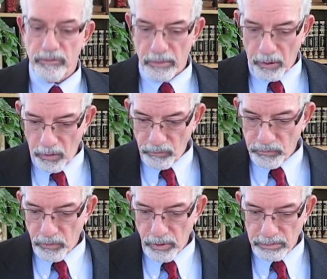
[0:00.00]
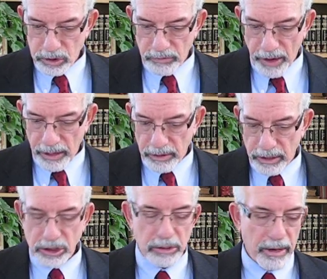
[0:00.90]
from all forms of
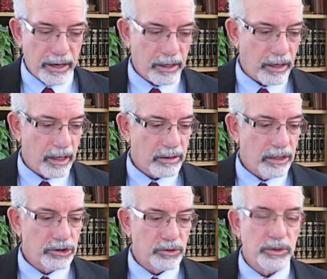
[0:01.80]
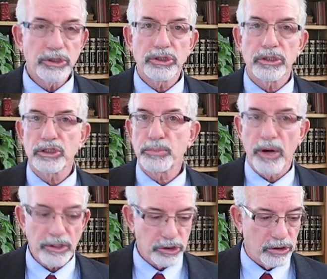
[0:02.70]
anti-Semitic and anti-Jewish
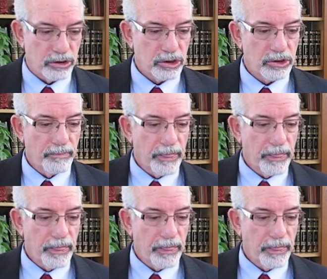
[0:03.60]
expressions